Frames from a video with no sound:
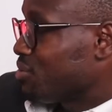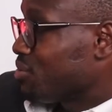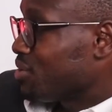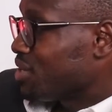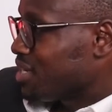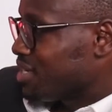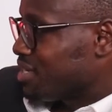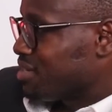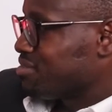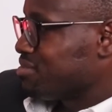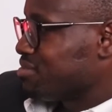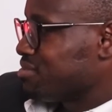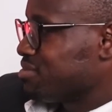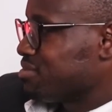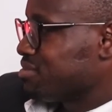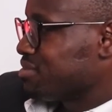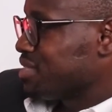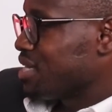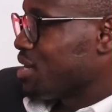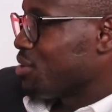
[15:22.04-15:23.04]
we have
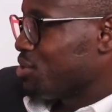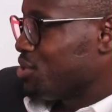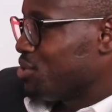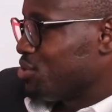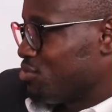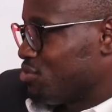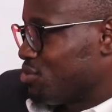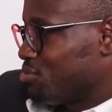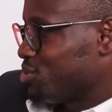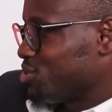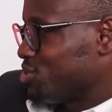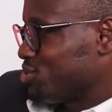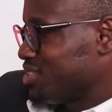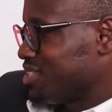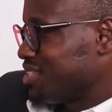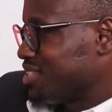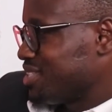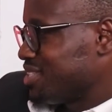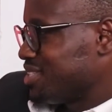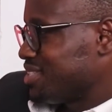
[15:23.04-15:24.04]
a window of
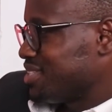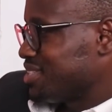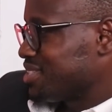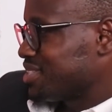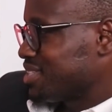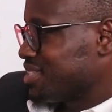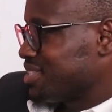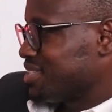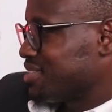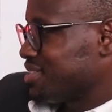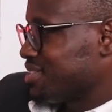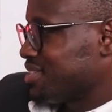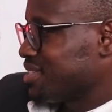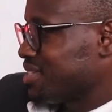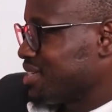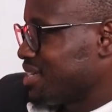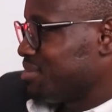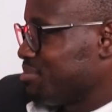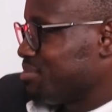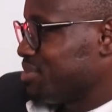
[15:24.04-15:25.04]
opportunity in this country,
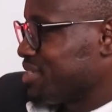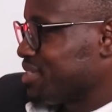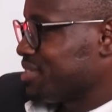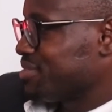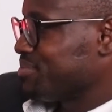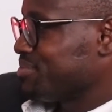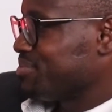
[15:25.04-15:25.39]
Halima.